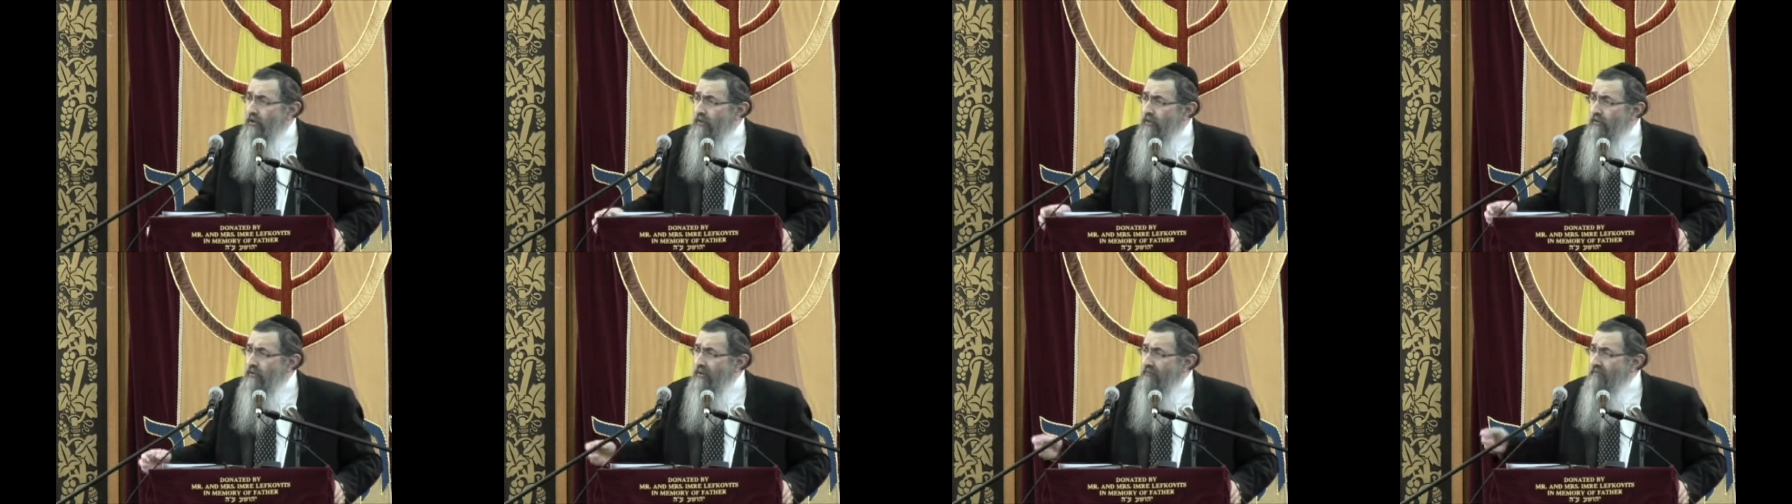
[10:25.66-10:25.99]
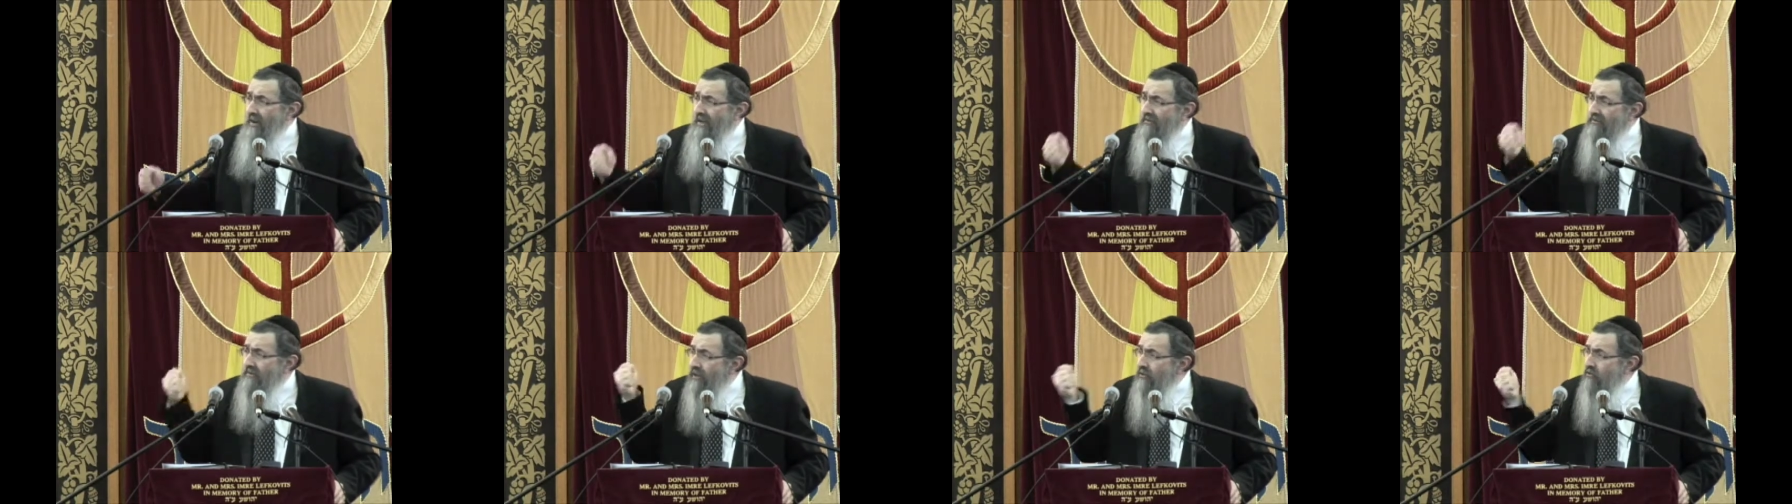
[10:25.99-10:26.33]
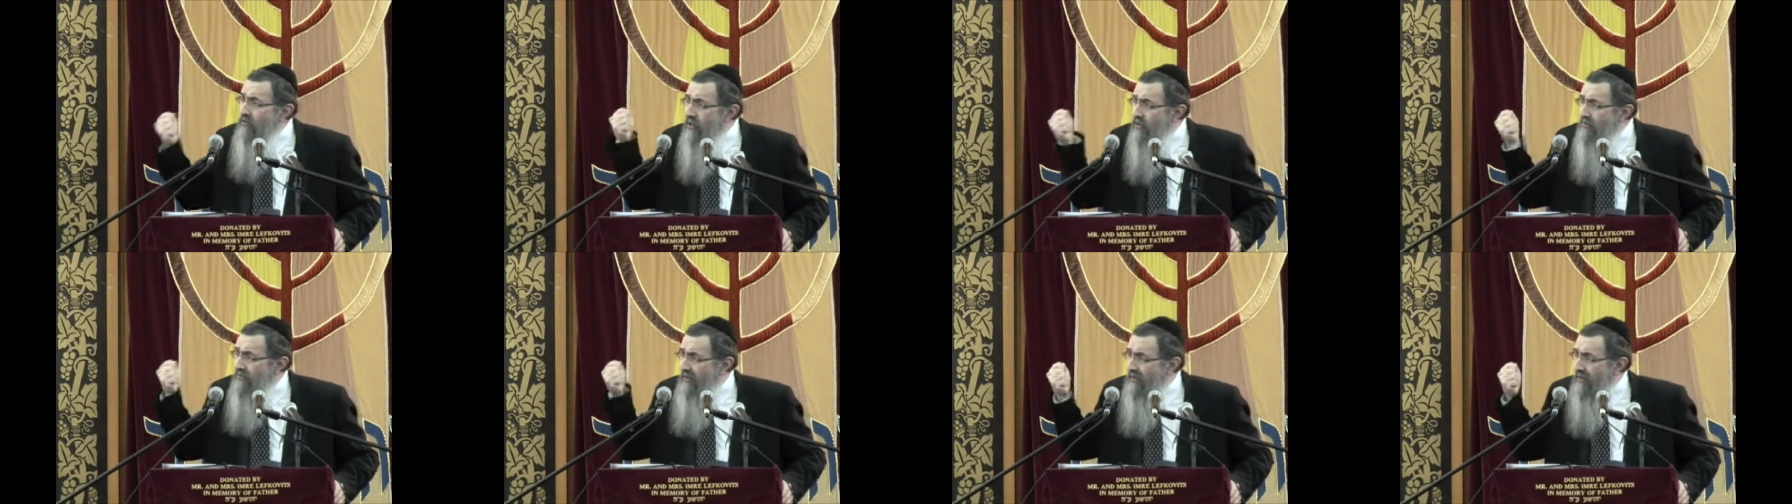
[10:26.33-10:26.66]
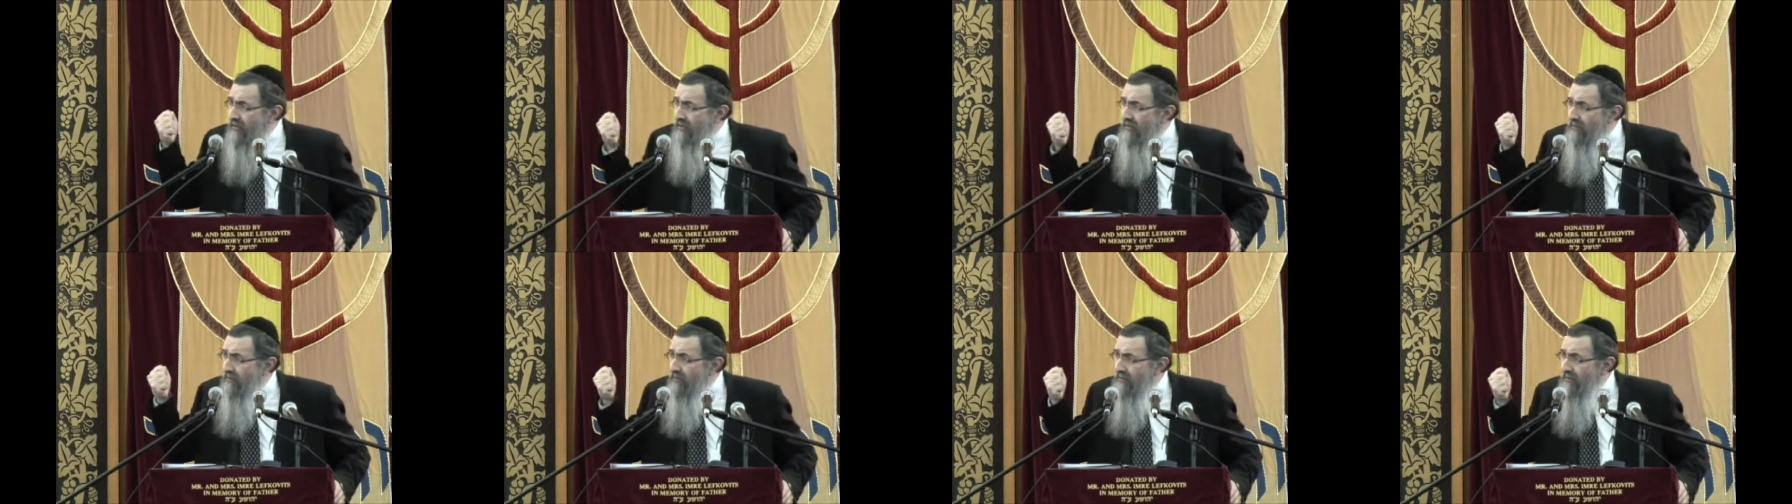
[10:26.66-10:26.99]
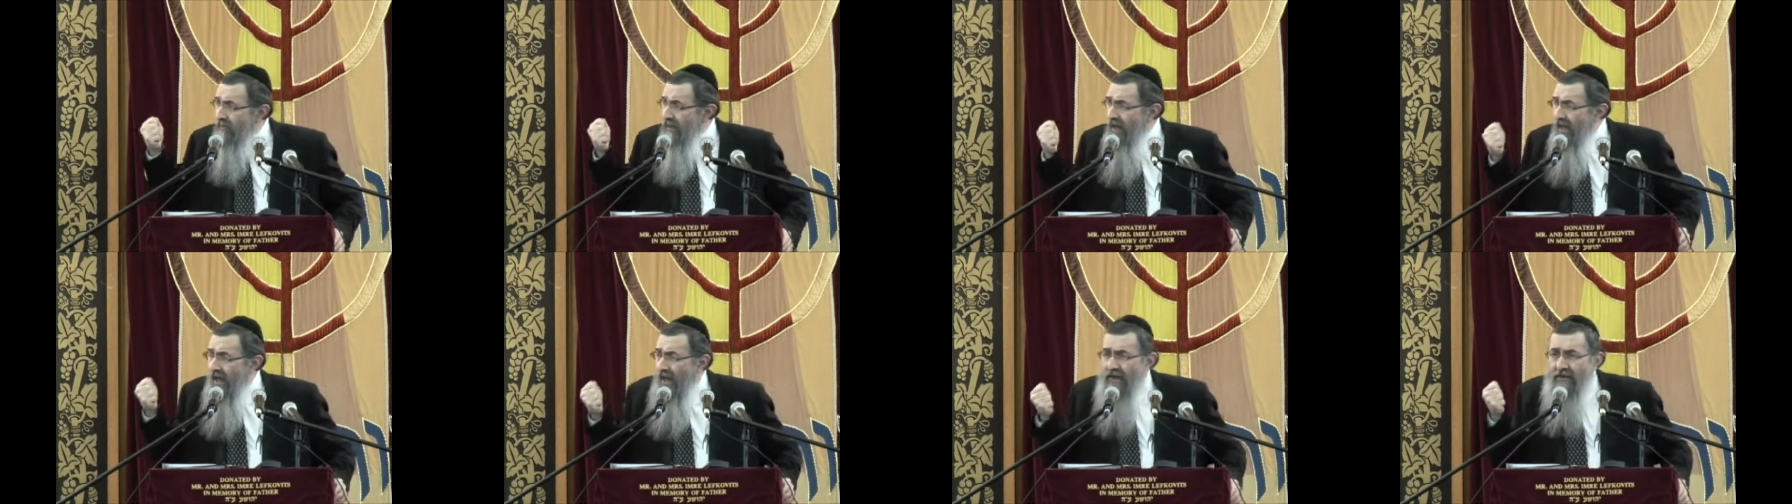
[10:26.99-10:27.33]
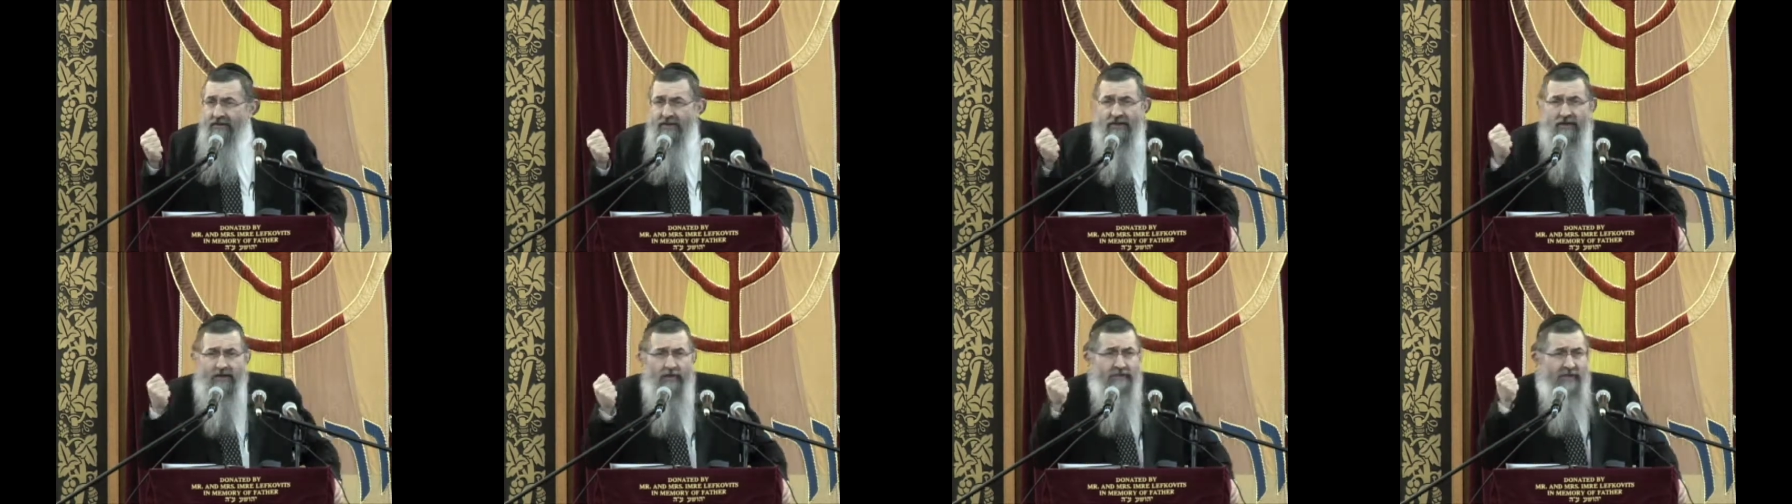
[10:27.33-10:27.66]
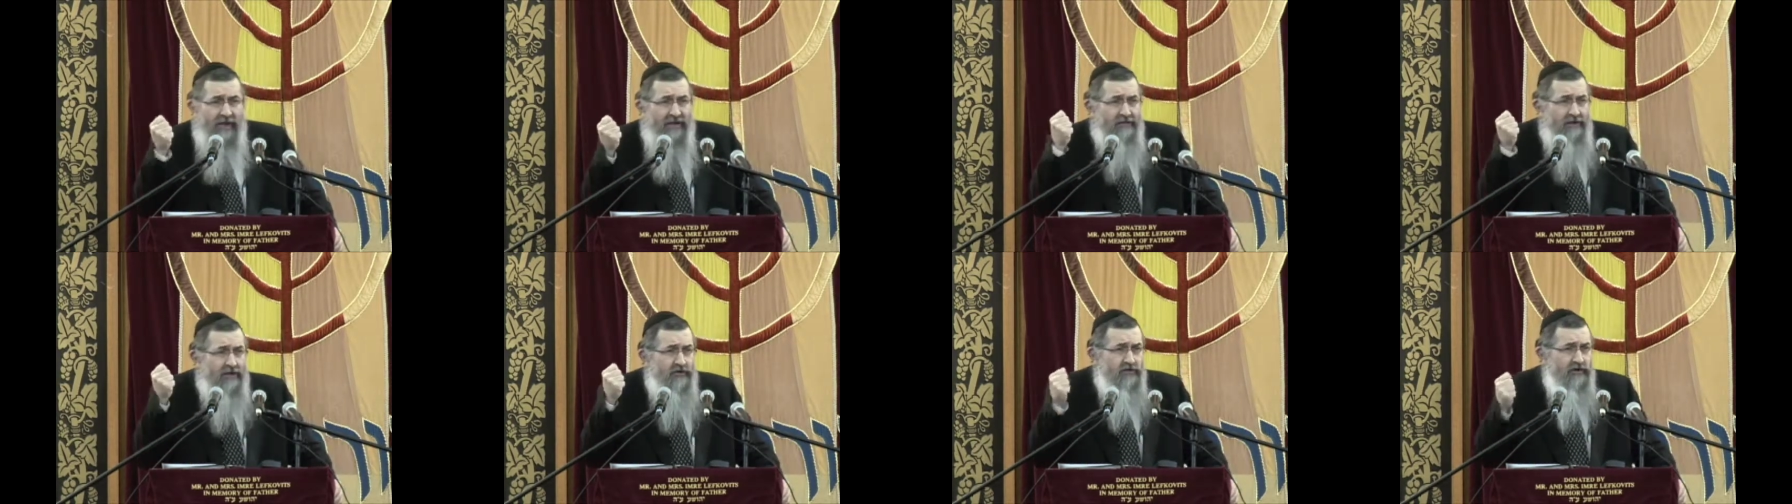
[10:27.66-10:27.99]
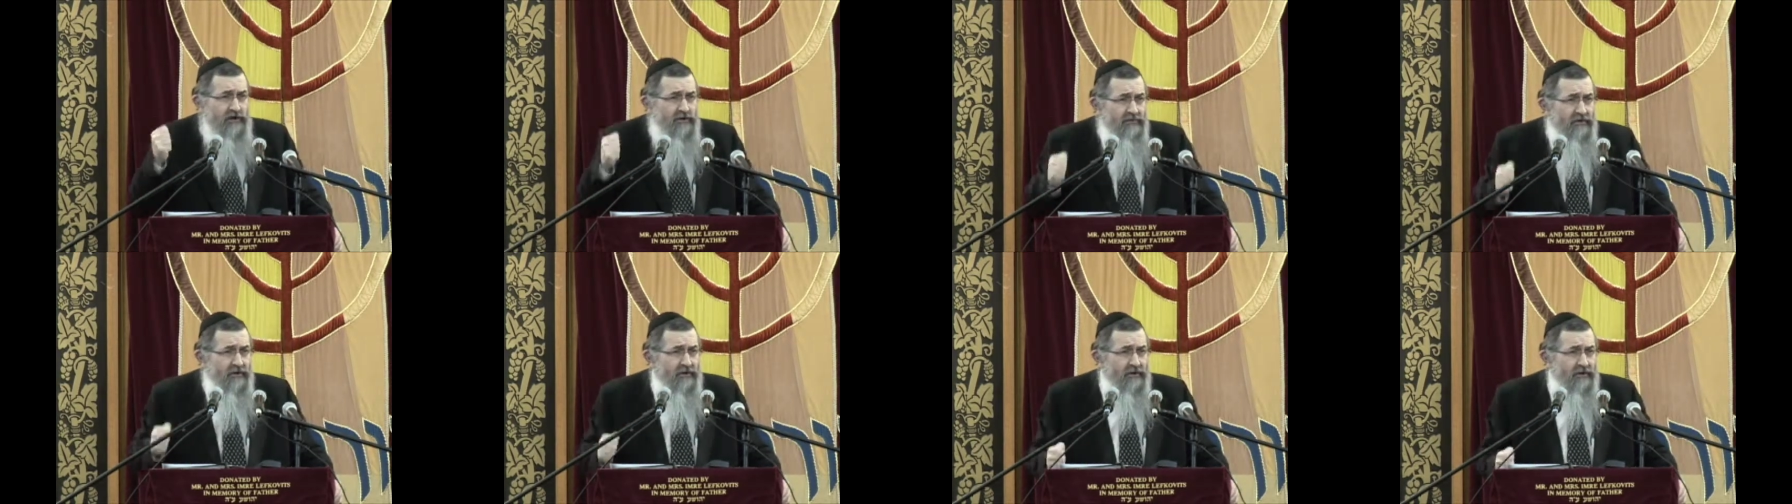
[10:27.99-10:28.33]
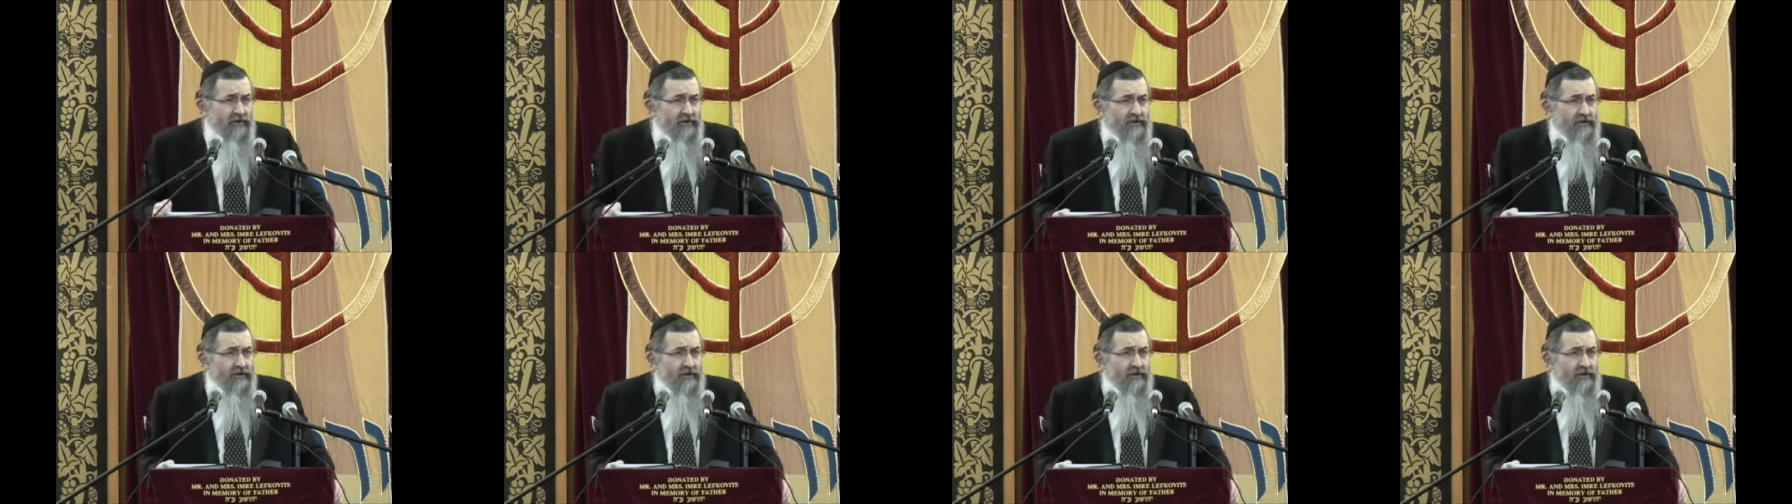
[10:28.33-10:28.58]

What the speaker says: The Badichever, the Heilige Badichever,